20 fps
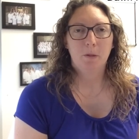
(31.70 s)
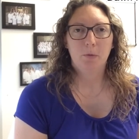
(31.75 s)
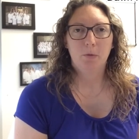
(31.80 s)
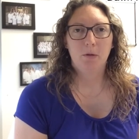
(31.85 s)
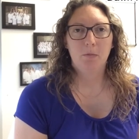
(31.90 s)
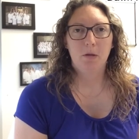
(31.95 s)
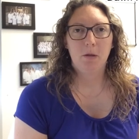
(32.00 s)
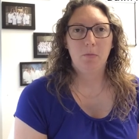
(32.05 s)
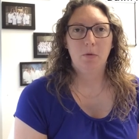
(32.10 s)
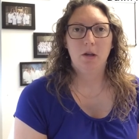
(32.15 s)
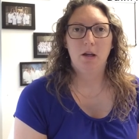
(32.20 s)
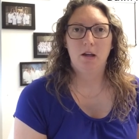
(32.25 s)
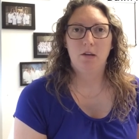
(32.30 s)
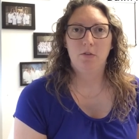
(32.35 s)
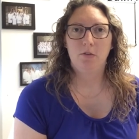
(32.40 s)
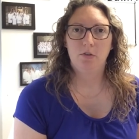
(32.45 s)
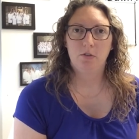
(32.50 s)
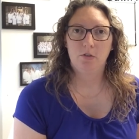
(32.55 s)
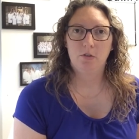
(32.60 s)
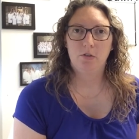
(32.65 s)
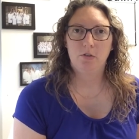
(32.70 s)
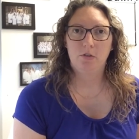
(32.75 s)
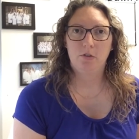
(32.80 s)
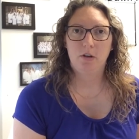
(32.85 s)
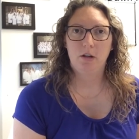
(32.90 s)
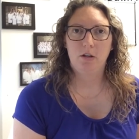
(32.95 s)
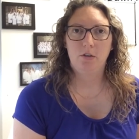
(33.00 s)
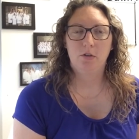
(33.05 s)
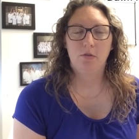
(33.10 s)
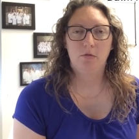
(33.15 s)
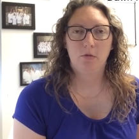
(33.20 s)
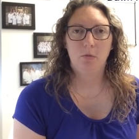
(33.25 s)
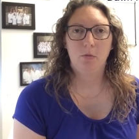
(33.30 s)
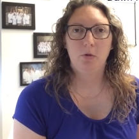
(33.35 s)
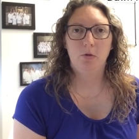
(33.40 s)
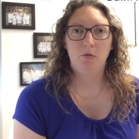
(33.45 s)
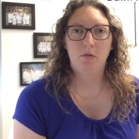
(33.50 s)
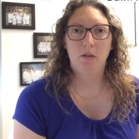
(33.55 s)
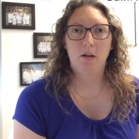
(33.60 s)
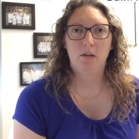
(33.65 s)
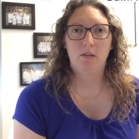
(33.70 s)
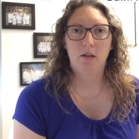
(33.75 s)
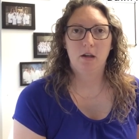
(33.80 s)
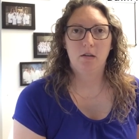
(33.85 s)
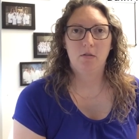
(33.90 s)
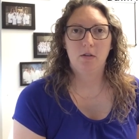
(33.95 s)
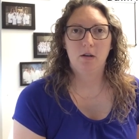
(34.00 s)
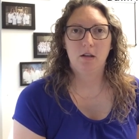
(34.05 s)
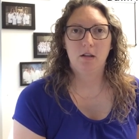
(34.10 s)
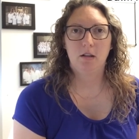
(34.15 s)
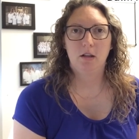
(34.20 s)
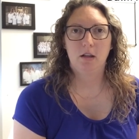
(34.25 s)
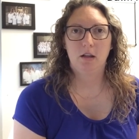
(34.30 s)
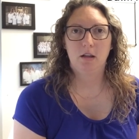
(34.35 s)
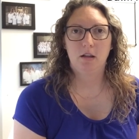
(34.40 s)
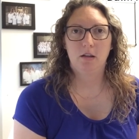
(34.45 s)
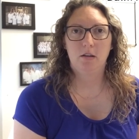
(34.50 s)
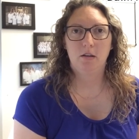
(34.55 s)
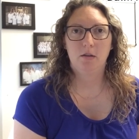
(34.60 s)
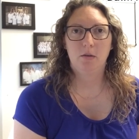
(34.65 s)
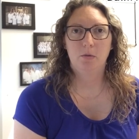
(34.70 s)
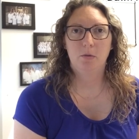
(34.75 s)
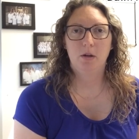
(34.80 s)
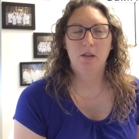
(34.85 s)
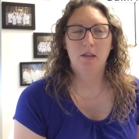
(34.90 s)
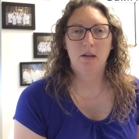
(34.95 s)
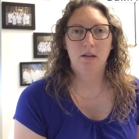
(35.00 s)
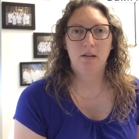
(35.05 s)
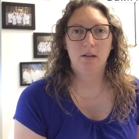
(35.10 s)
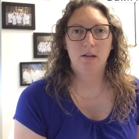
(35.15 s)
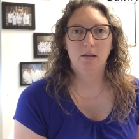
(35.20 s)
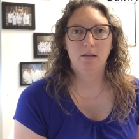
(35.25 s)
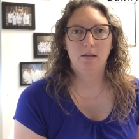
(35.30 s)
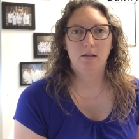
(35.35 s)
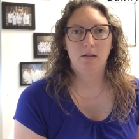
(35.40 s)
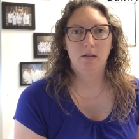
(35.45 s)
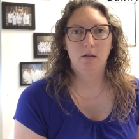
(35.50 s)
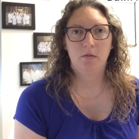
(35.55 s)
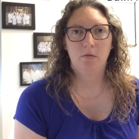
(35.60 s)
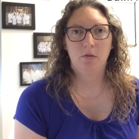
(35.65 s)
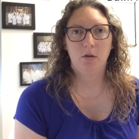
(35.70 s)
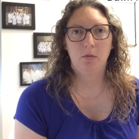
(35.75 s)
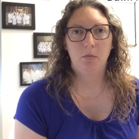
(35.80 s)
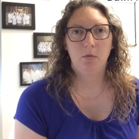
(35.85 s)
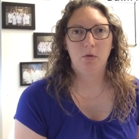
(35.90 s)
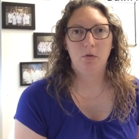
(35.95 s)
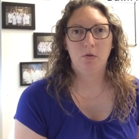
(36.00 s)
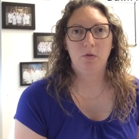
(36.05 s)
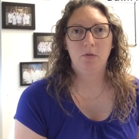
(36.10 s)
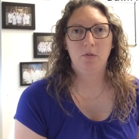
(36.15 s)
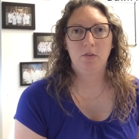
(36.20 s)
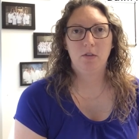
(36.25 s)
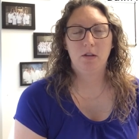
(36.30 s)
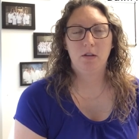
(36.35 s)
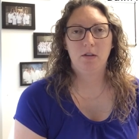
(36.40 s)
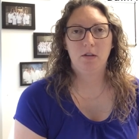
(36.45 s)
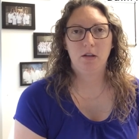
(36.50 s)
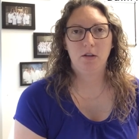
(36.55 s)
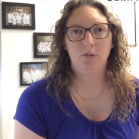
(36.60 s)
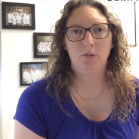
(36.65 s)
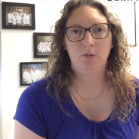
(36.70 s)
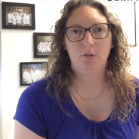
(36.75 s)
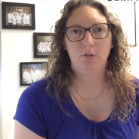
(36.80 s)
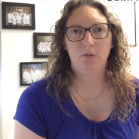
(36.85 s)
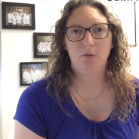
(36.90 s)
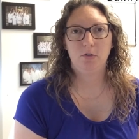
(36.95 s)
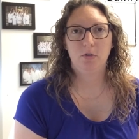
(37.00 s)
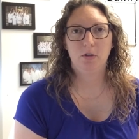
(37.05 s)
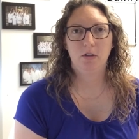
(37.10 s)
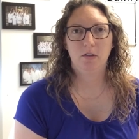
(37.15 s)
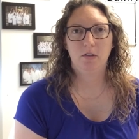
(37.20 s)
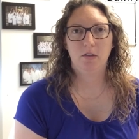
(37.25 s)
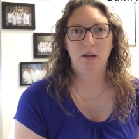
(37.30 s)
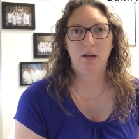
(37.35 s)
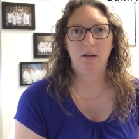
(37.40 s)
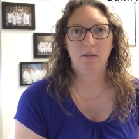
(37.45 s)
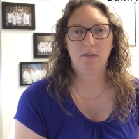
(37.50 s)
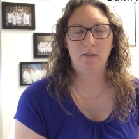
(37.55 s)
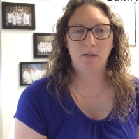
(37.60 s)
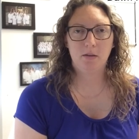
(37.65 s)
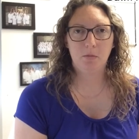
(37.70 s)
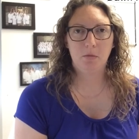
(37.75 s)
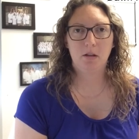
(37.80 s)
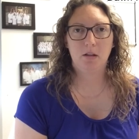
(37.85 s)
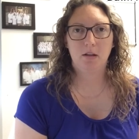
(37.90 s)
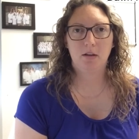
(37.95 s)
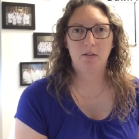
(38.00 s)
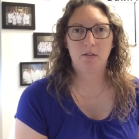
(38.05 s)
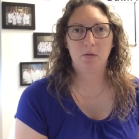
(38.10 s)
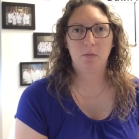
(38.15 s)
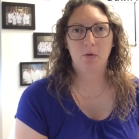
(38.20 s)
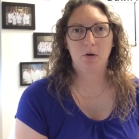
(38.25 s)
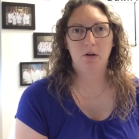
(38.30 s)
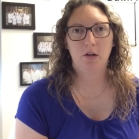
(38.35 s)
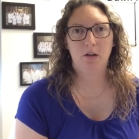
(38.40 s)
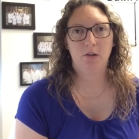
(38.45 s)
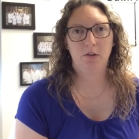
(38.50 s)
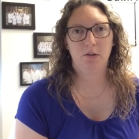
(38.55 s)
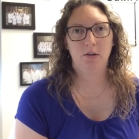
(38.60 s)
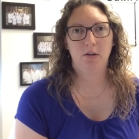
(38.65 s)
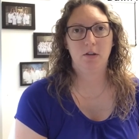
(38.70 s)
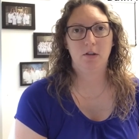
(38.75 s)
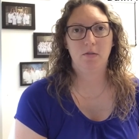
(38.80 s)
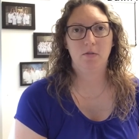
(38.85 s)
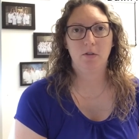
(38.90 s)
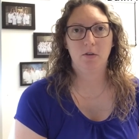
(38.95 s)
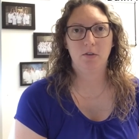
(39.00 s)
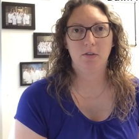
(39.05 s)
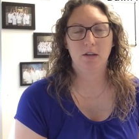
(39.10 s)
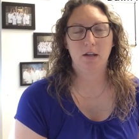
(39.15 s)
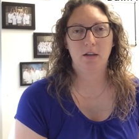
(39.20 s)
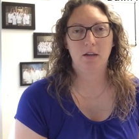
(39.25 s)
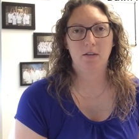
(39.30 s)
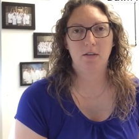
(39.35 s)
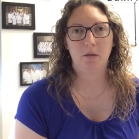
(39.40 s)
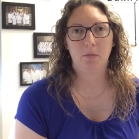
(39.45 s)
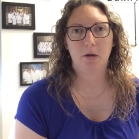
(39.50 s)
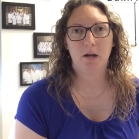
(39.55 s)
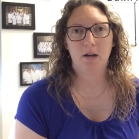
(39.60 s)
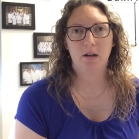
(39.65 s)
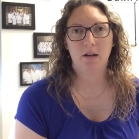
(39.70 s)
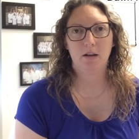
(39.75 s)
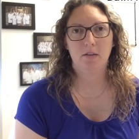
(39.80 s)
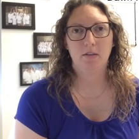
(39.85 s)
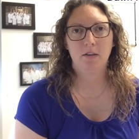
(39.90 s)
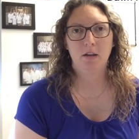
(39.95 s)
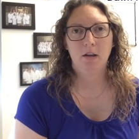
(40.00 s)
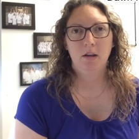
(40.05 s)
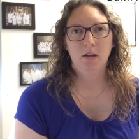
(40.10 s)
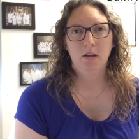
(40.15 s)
When people have surgery to remove their thyroid gland, what that does is it removes the tissue that stimulates the production of those antibodies.